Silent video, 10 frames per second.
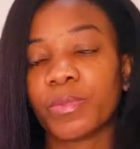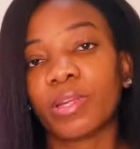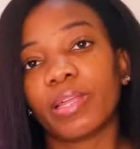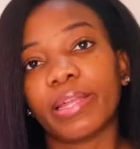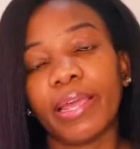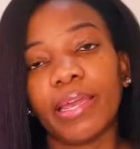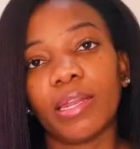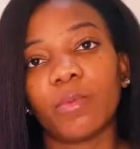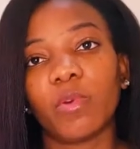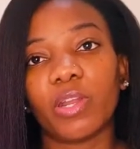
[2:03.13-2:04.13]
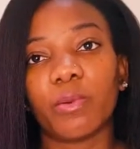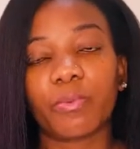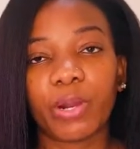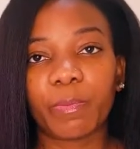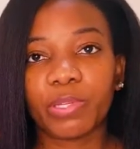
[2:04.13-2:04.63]
Then I'm gonna
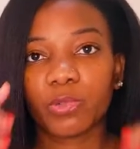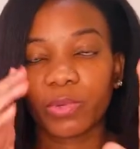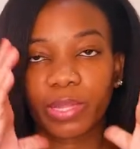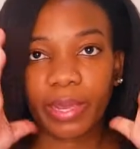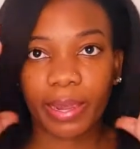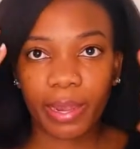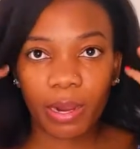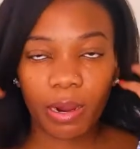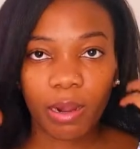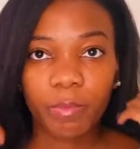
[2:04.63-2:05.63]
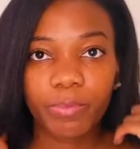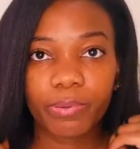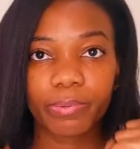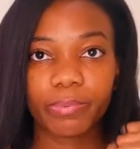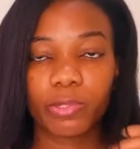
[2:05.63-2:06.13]
wrap it with a hair cup.
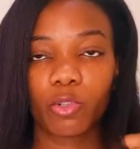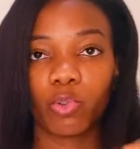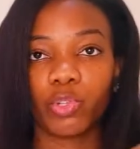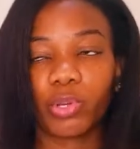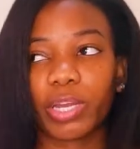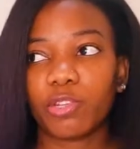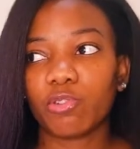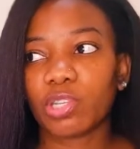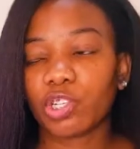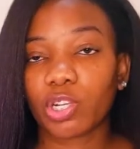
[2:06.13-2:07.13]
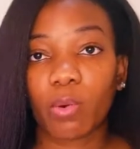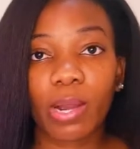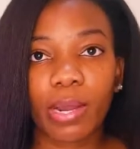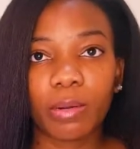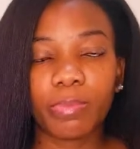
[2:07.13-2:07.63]
So you can use a shower
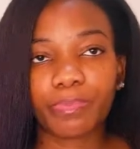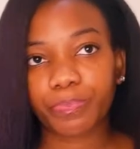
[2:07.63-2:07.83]
cup.